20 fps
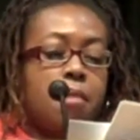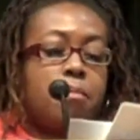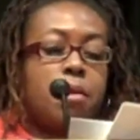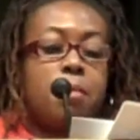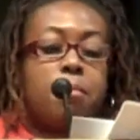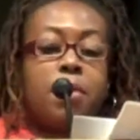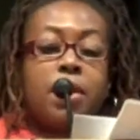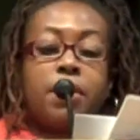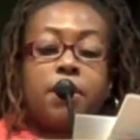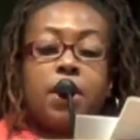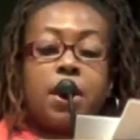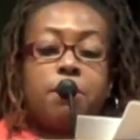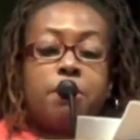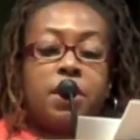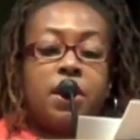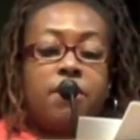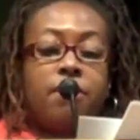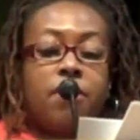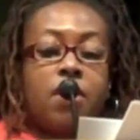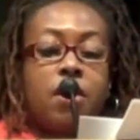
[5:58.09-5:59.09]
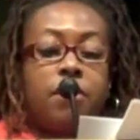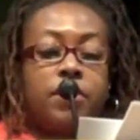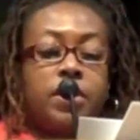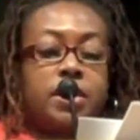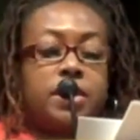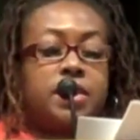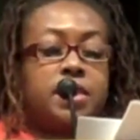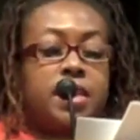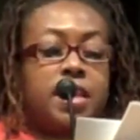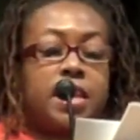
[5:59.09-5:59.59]
My mother had been involved
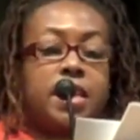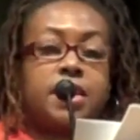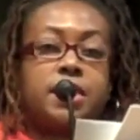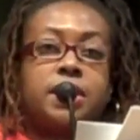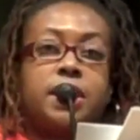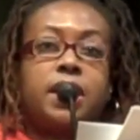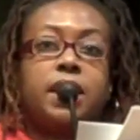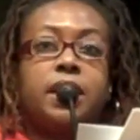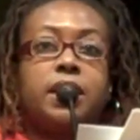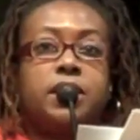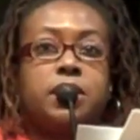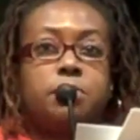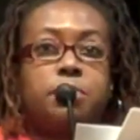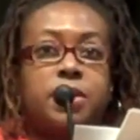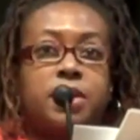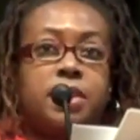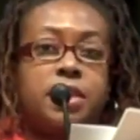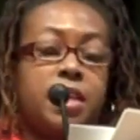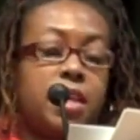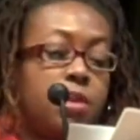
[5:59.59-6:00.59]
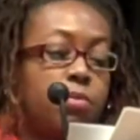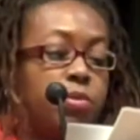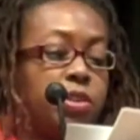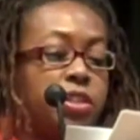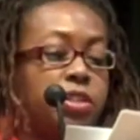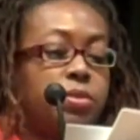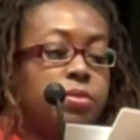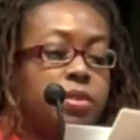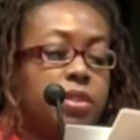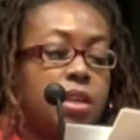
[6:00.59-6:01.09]
in sit-ins in Elizabeth City when
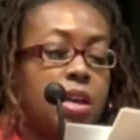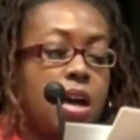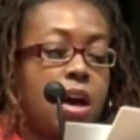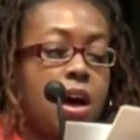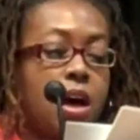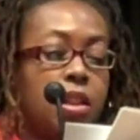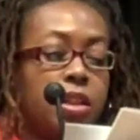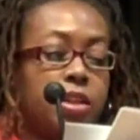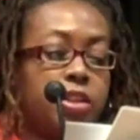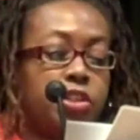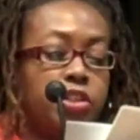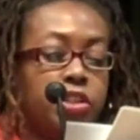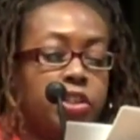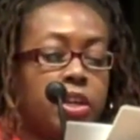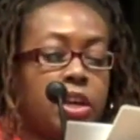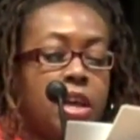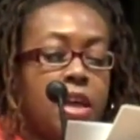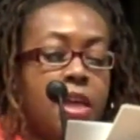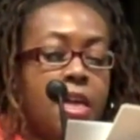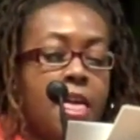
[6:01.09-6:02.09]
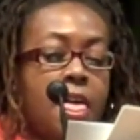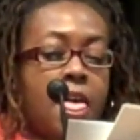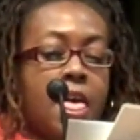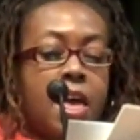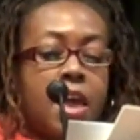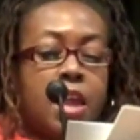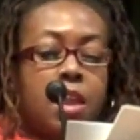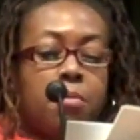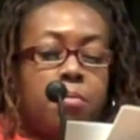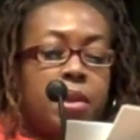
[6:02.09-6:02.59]
she was in college.
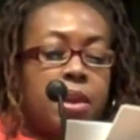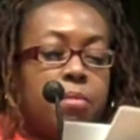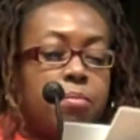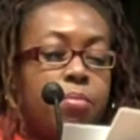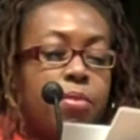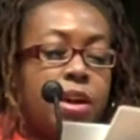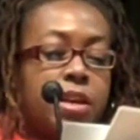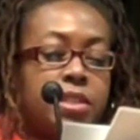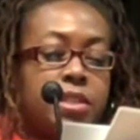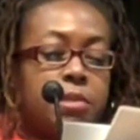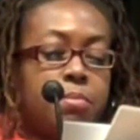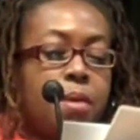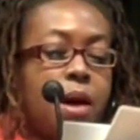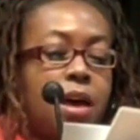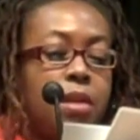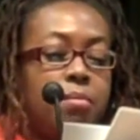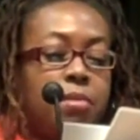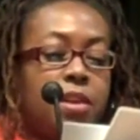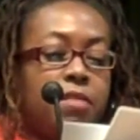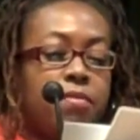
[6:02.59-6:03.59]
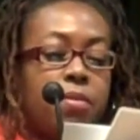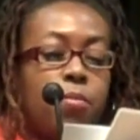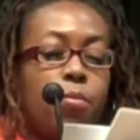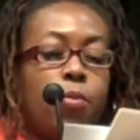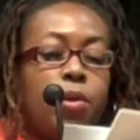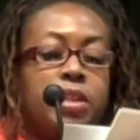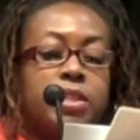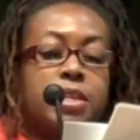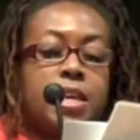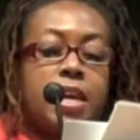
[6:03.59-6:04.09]
It had impressed upon me from
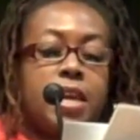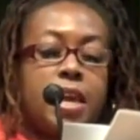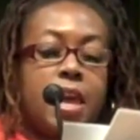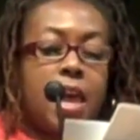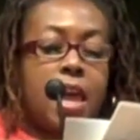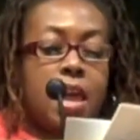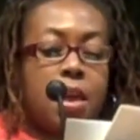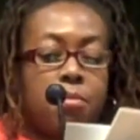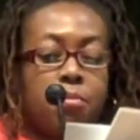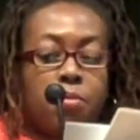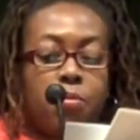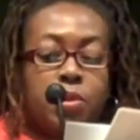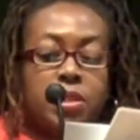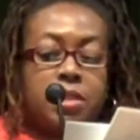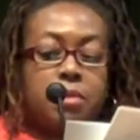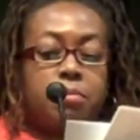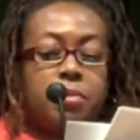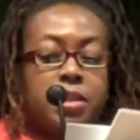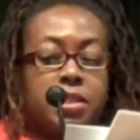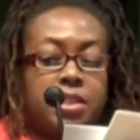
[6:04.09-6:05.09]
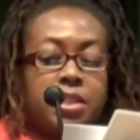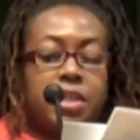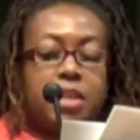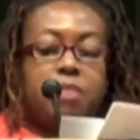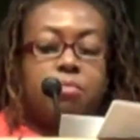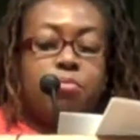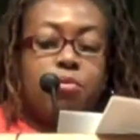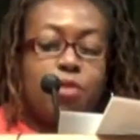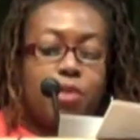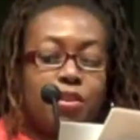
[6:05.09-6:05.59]
whence I came was immensely
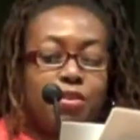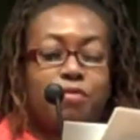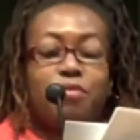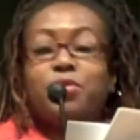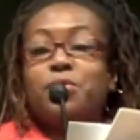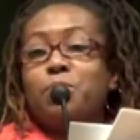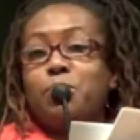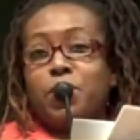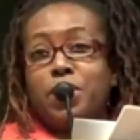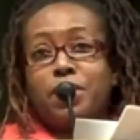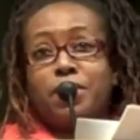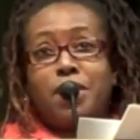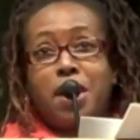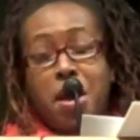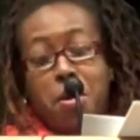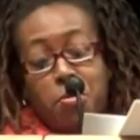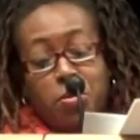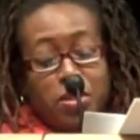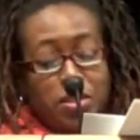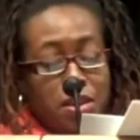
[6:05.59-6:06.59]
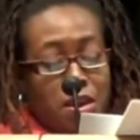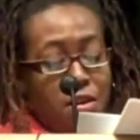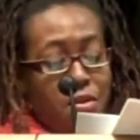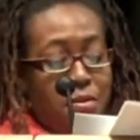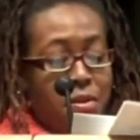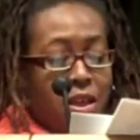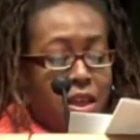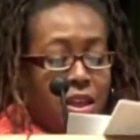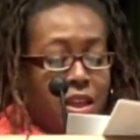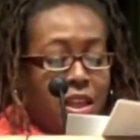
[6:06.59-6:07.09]
important for whither I was going.
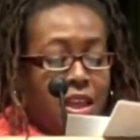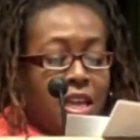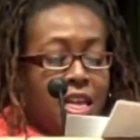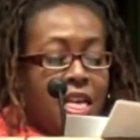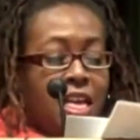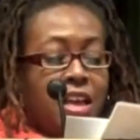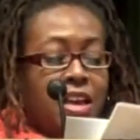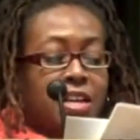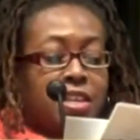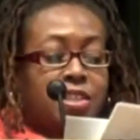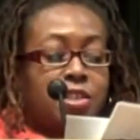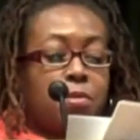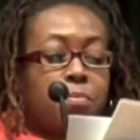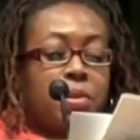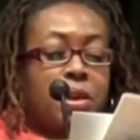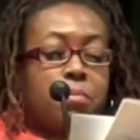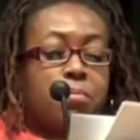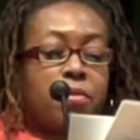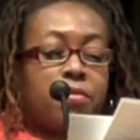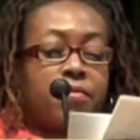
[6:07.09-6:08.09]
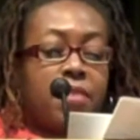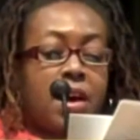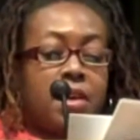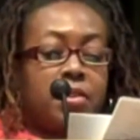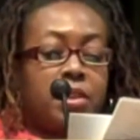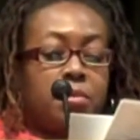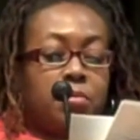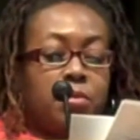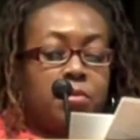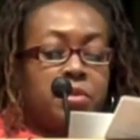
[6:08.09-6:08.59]
So being
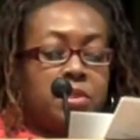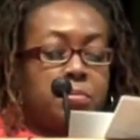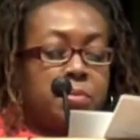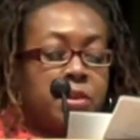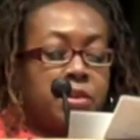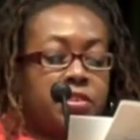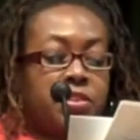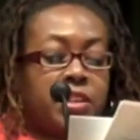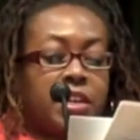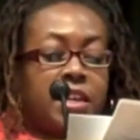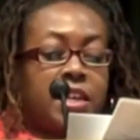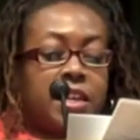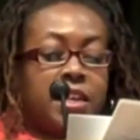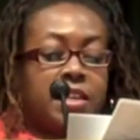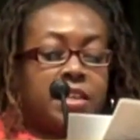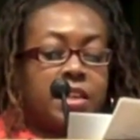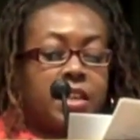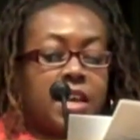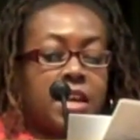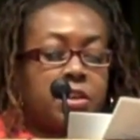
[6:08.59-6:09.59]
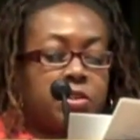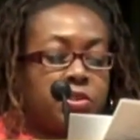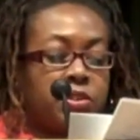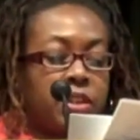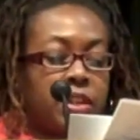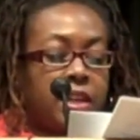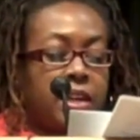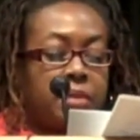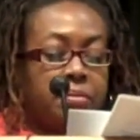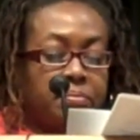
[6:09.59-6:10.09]
profoundly moved spiritually and
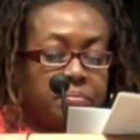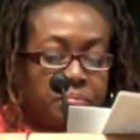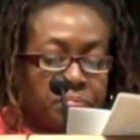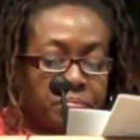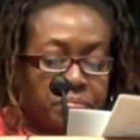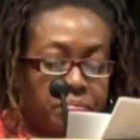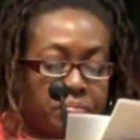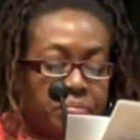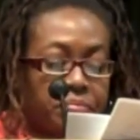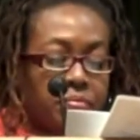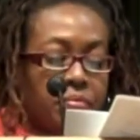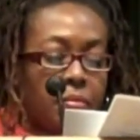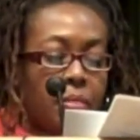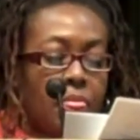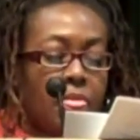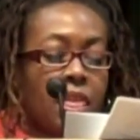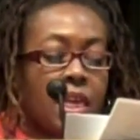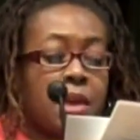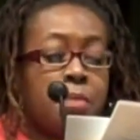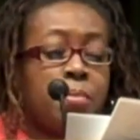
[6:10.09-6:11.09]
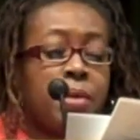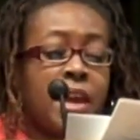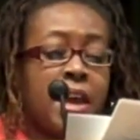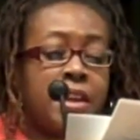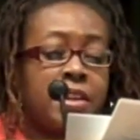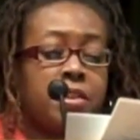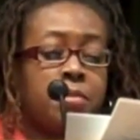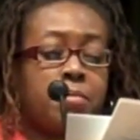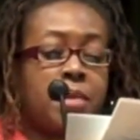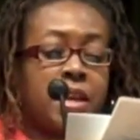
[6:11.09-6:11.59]
intellectually, it
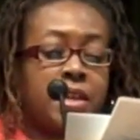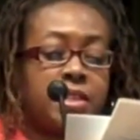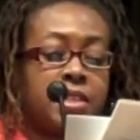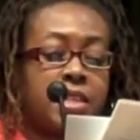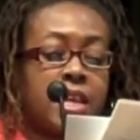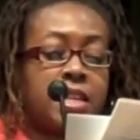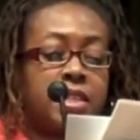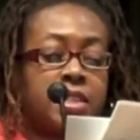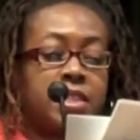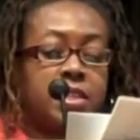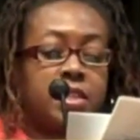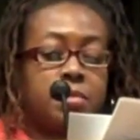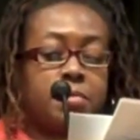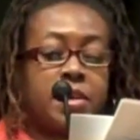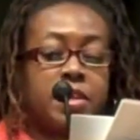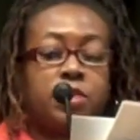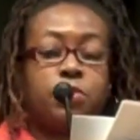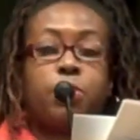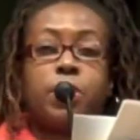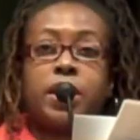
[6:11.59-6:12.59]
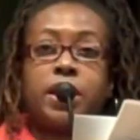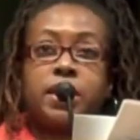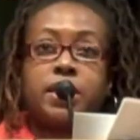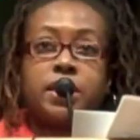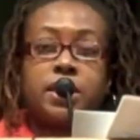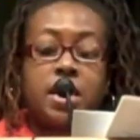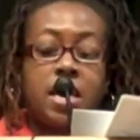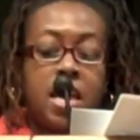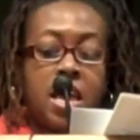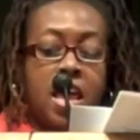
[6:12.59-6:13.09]
began to make sense into my
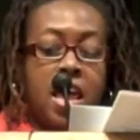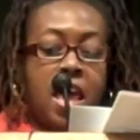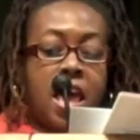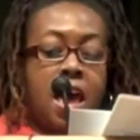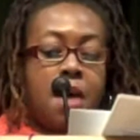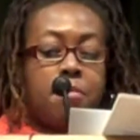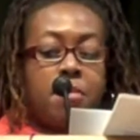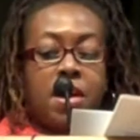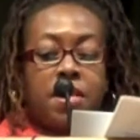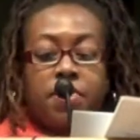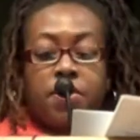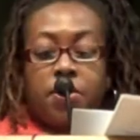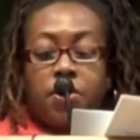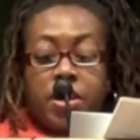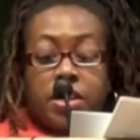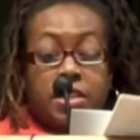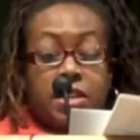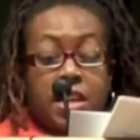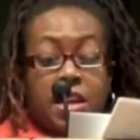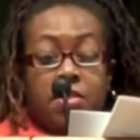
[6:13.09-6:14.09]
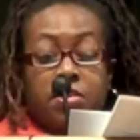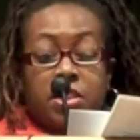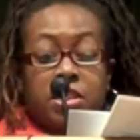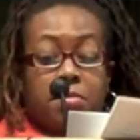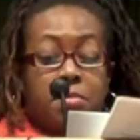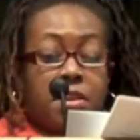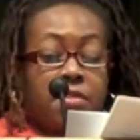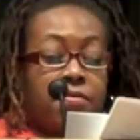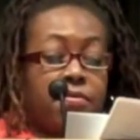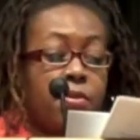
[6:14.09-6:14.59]
20s and my 30s and now
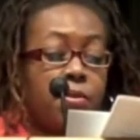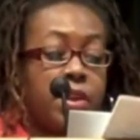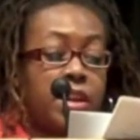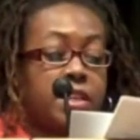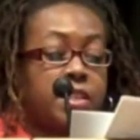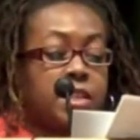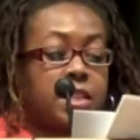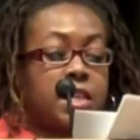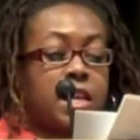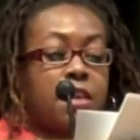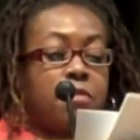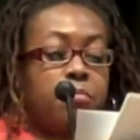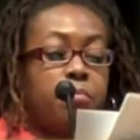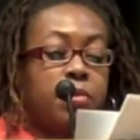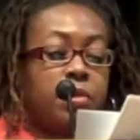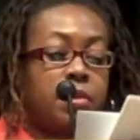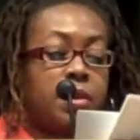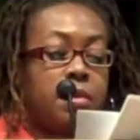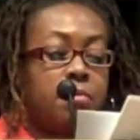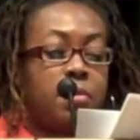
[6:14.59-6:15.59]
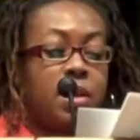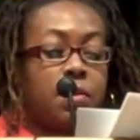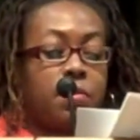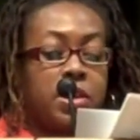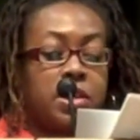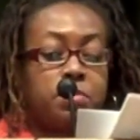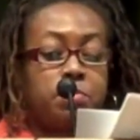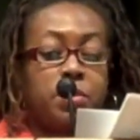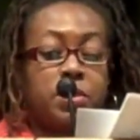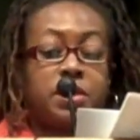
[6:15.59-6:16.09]
into my 40s as I in many
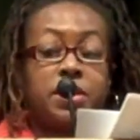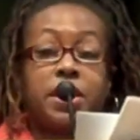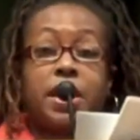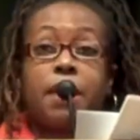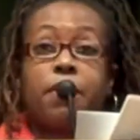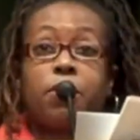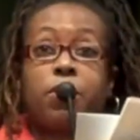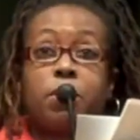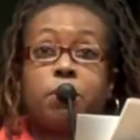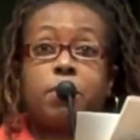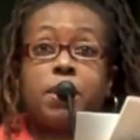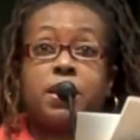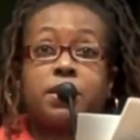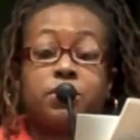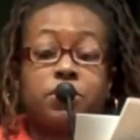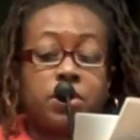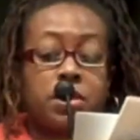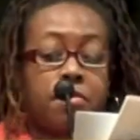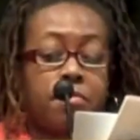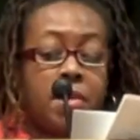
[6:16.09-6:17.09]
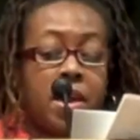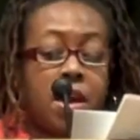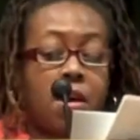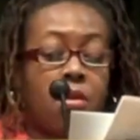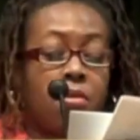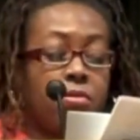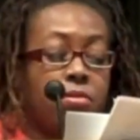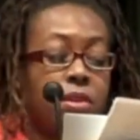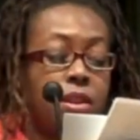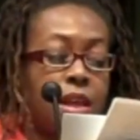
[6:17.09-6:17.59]
ways put together the puzzles of my
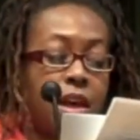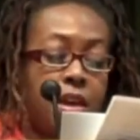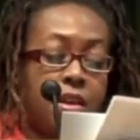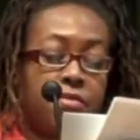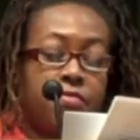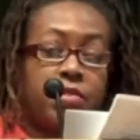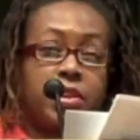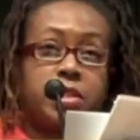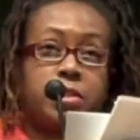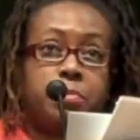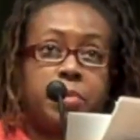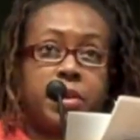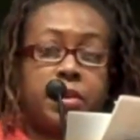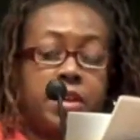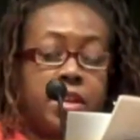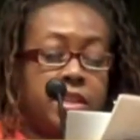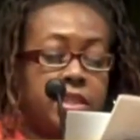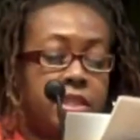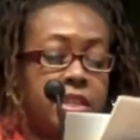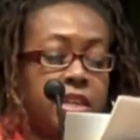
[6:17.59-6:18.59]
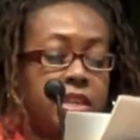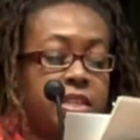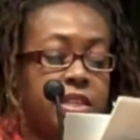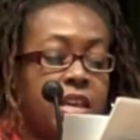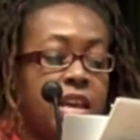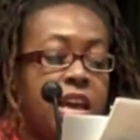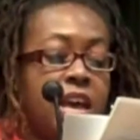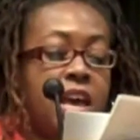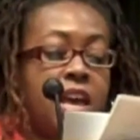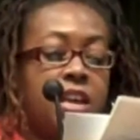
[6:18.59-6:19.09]
own life experiences
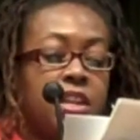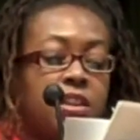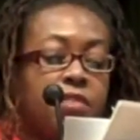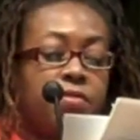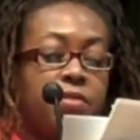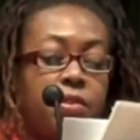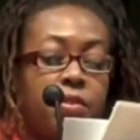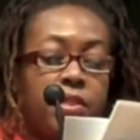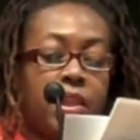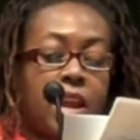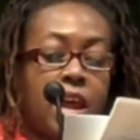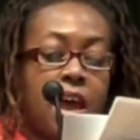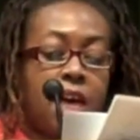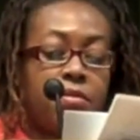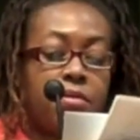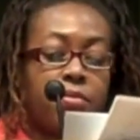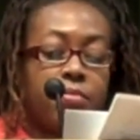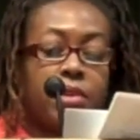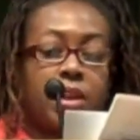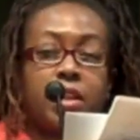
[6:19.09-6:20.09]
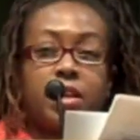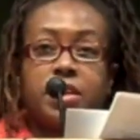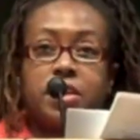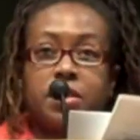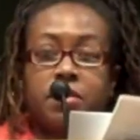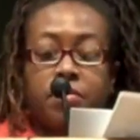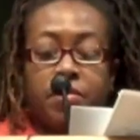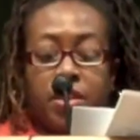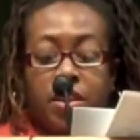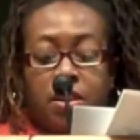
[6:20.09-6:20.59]
to feel that I have a
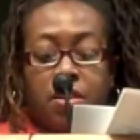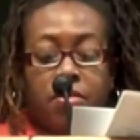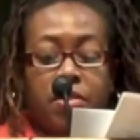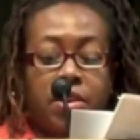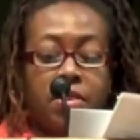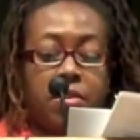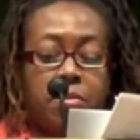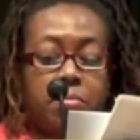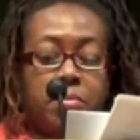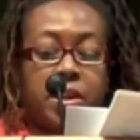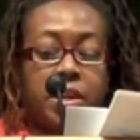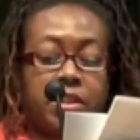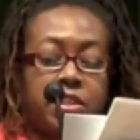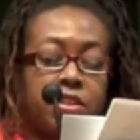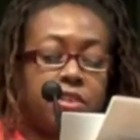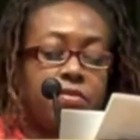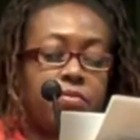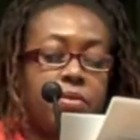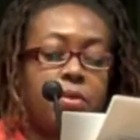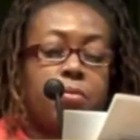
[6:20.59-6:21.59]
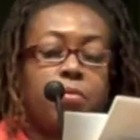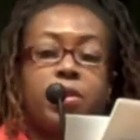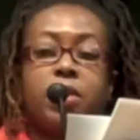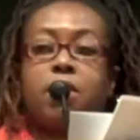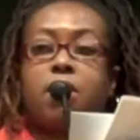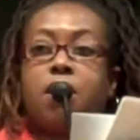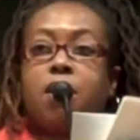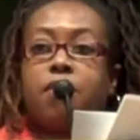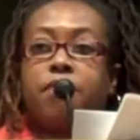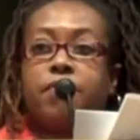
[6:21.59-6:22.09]
relatively coherent picture of what we
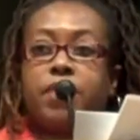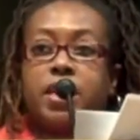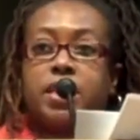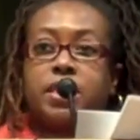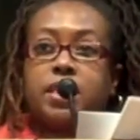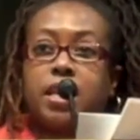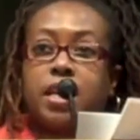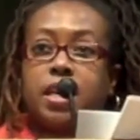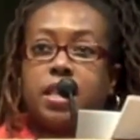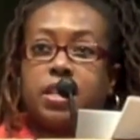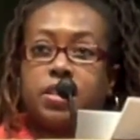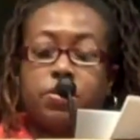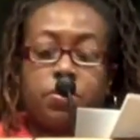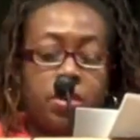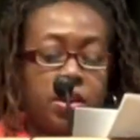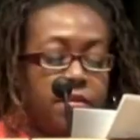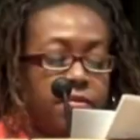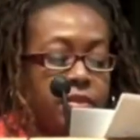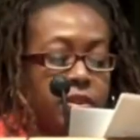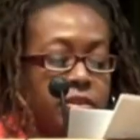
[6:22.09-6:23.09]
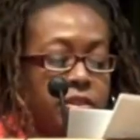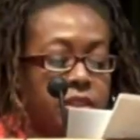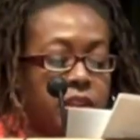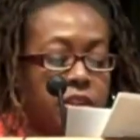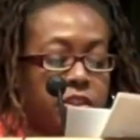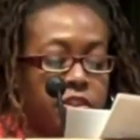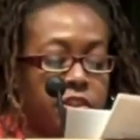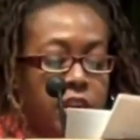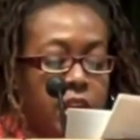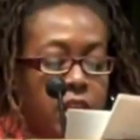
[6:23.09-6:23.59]
are all facing in the 21st
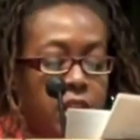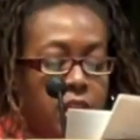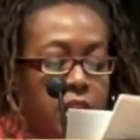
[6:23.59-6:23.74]
century.